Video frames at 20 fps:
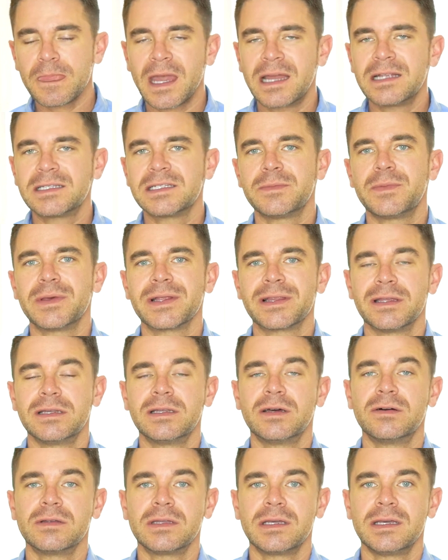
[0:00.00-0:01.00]
I typically
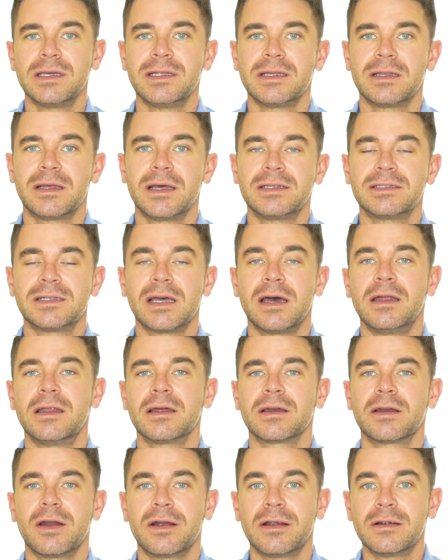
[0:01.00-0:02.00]
don't eat a ton
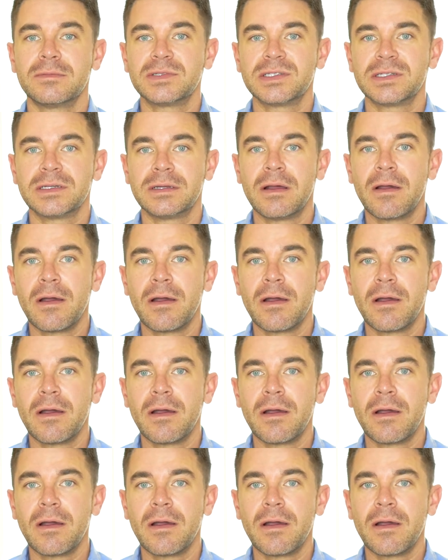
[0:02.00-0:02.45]
of carbs.